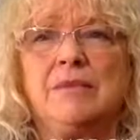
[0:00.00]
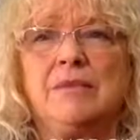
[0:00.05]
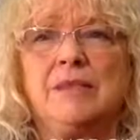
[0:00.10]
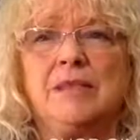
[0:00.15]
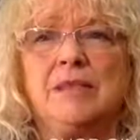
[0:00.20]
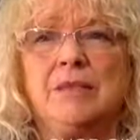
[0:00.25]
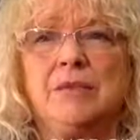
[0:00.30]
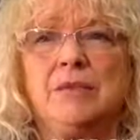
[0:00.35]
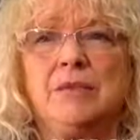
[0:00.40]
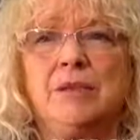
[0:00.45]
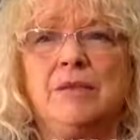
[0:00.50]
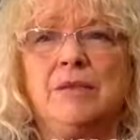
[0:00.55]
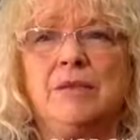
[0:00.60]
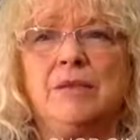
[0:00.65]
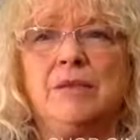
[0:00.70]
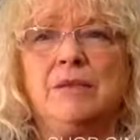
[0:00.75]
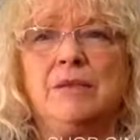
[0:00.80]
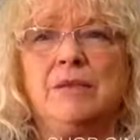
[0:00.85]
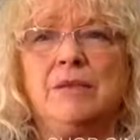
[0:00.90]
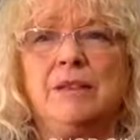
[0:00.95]
so we've
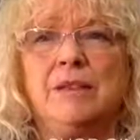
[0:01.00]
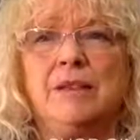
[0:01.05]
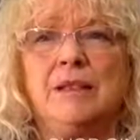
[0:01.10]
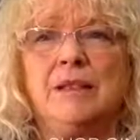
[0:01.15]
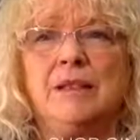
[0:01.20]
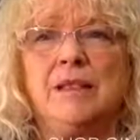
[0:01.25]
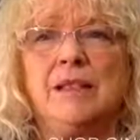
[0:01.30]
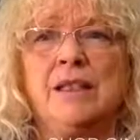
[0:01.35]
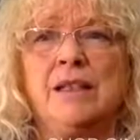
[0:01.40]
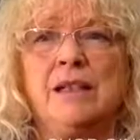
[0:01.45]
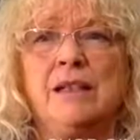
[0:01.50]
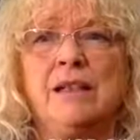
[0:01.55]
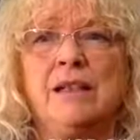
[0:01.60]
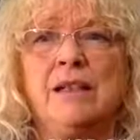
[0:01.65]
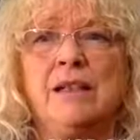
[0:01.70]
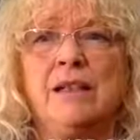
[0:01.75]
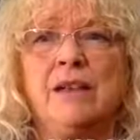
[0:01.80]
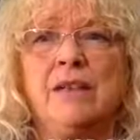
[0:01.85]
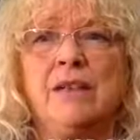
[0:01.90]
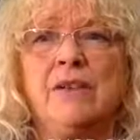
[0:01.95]
done
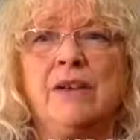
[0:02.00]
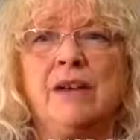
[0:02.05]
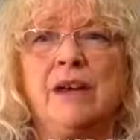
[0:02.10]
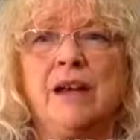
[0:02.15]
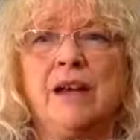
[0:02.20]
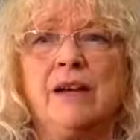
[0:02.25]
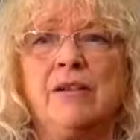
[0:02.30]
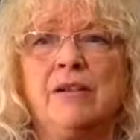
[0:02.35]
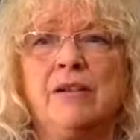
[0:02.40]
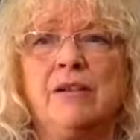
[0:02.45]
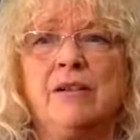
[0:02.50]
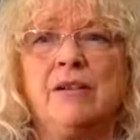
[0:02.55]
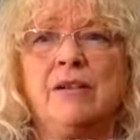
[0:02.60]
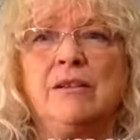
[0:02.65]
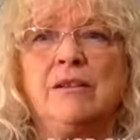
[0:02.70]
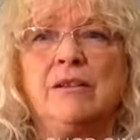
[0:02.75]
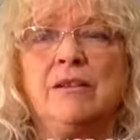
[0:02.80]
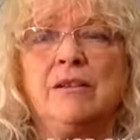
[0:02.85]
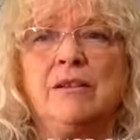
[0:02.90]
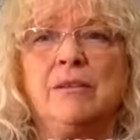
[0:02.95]
another hour
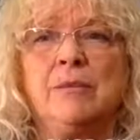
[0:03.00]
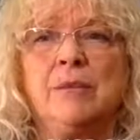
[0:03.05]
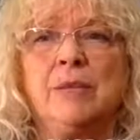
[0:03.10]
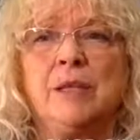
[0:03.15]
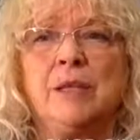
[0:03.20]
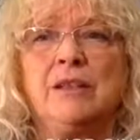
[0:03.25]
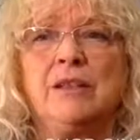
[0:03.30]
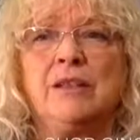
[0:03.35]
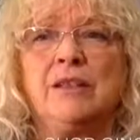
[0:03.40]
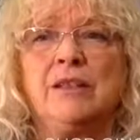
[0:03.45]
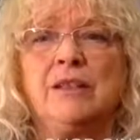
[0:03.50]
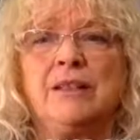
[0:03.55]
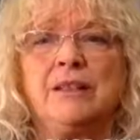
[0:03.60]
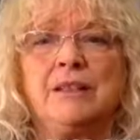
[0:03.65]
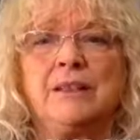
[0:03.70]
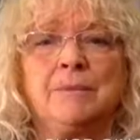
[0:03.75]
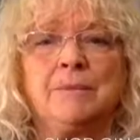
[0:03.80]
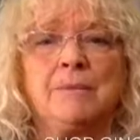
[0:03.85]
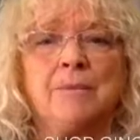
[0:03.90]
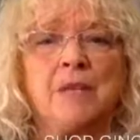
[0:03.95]
oh my goodness
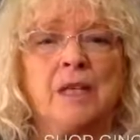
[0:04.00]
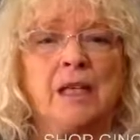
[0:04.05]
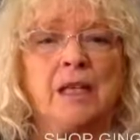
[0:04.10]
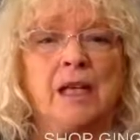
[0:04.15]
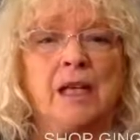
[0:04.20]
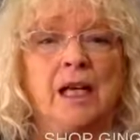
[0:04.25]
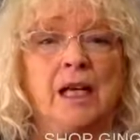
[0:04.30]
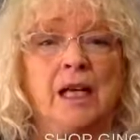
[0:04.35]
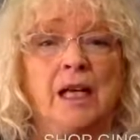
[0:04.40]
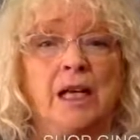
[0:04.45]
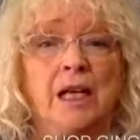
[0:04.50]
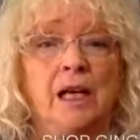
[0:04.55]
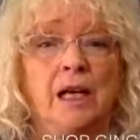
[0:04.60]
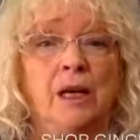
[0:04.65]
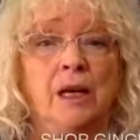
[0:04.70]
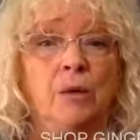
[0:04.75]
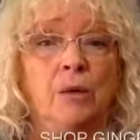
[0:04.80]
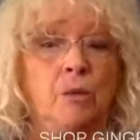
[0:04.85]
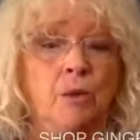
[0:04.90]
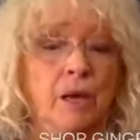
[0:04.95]

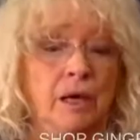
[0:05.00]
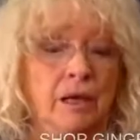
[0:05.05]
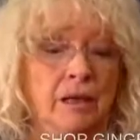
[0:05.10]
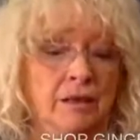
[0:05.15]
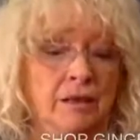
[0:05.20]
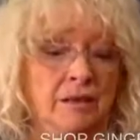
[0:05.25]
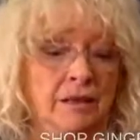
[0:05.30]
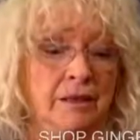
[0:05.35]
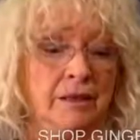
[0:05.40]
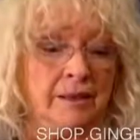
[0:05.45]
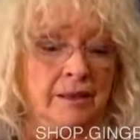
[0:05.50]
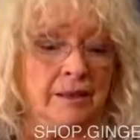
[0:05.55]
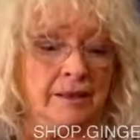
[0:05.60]
well